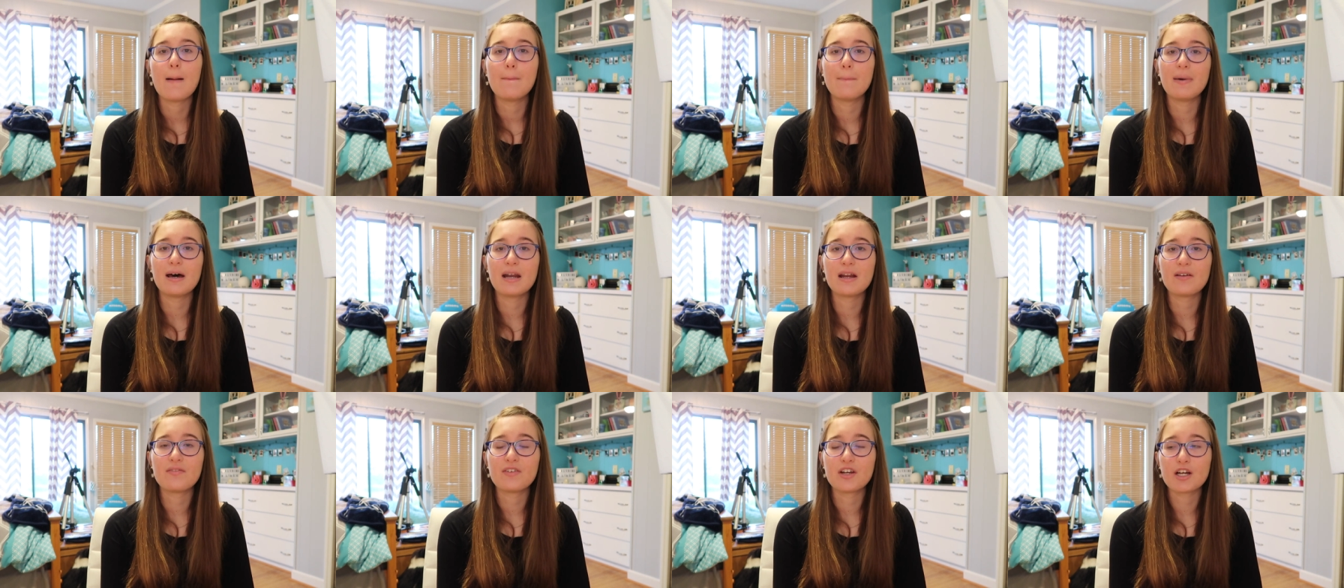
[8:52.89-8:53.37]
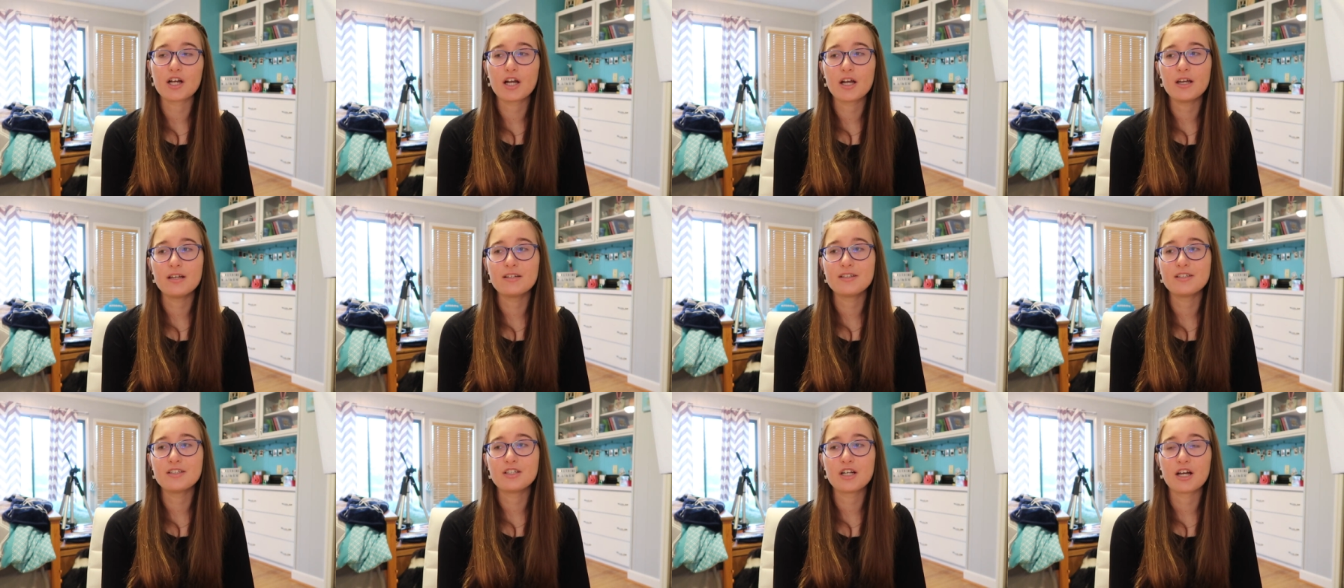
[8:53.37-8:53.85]
But if you're
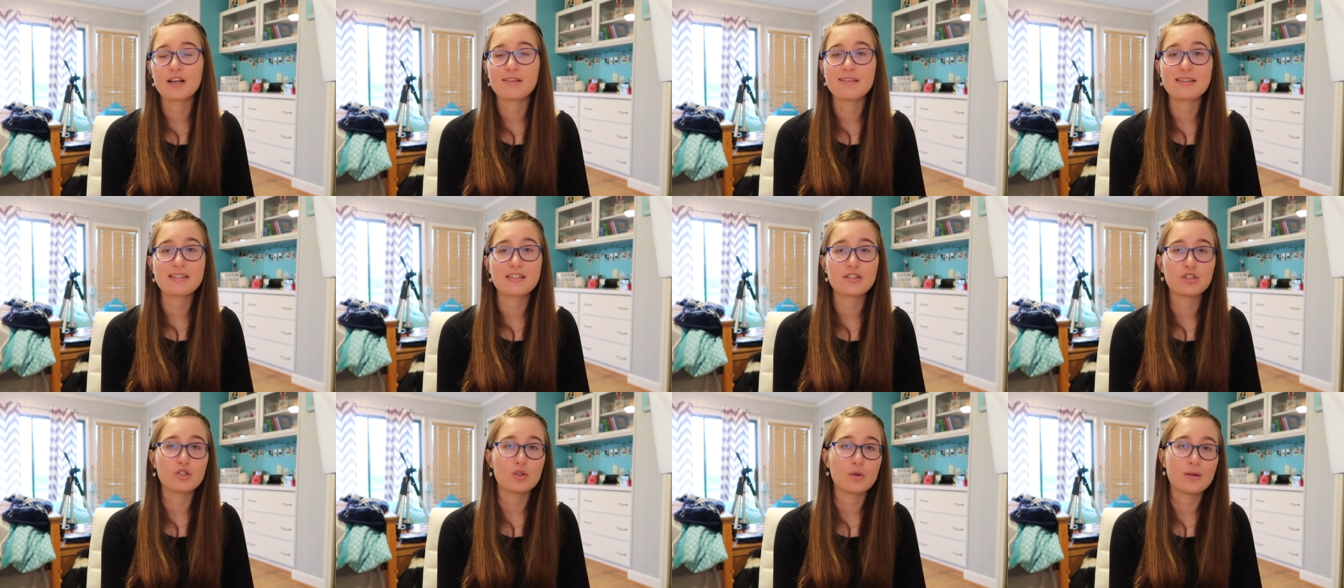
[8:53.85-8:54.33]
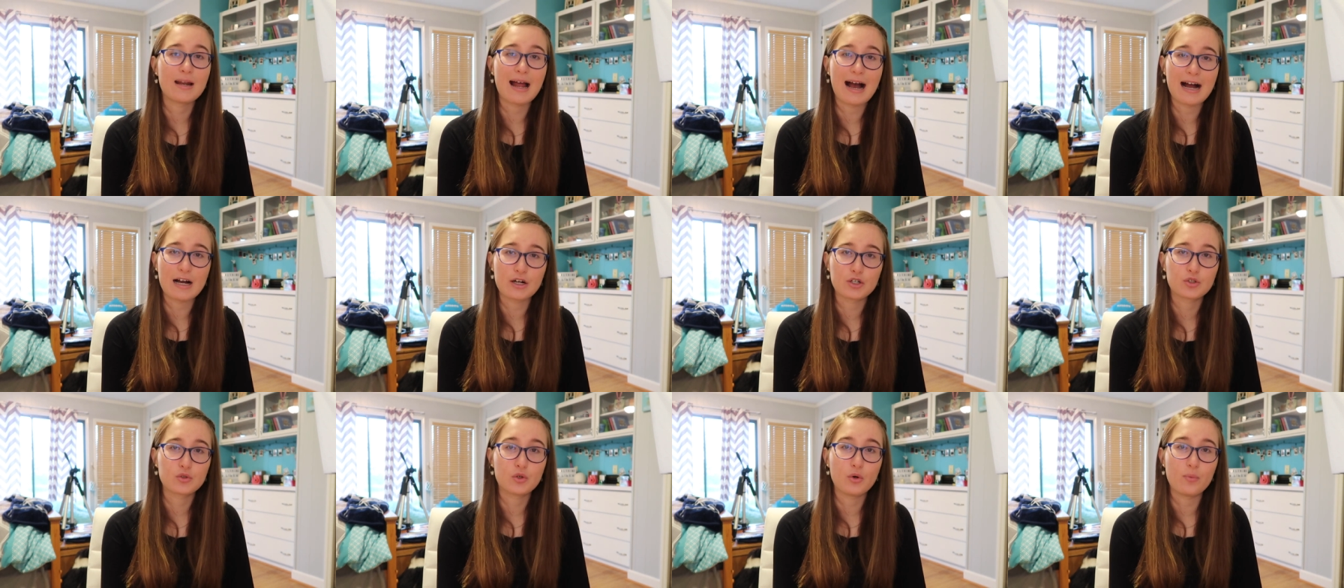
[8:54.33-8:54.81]
going to turn this into an
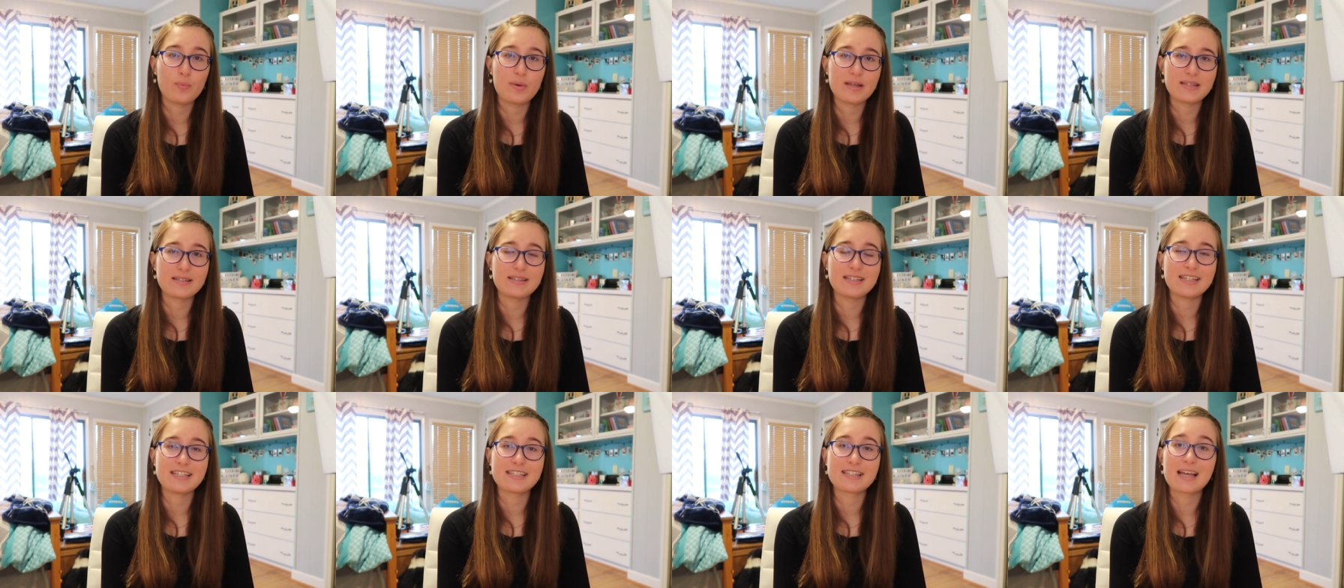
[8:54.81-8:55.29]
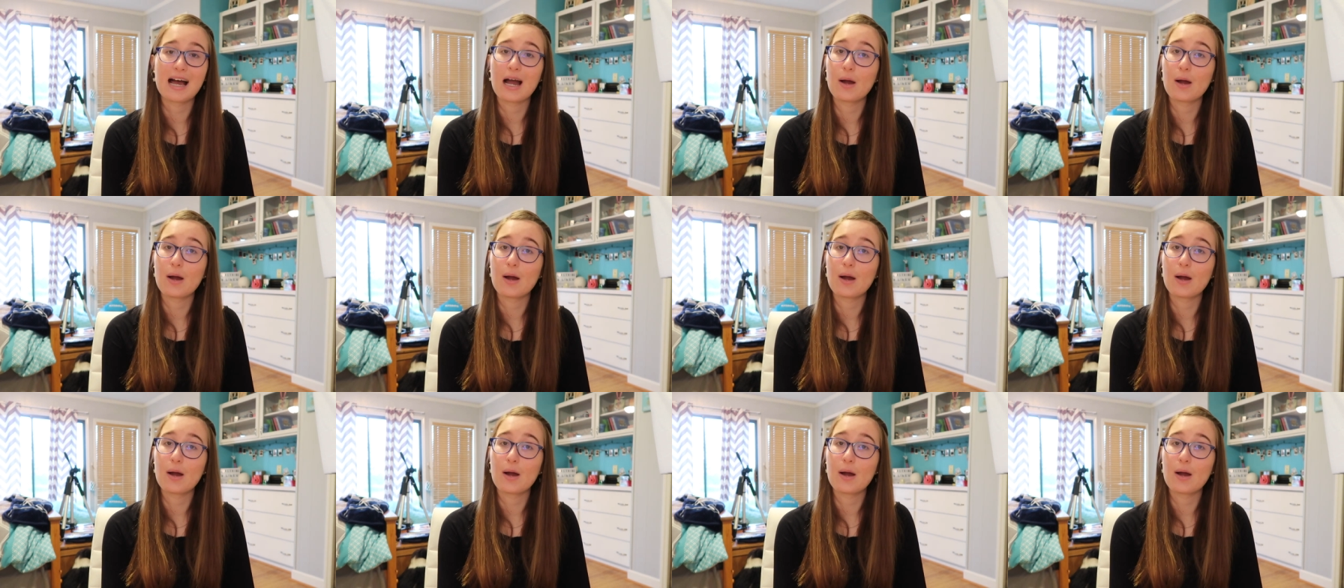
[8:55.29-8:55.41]
actual business,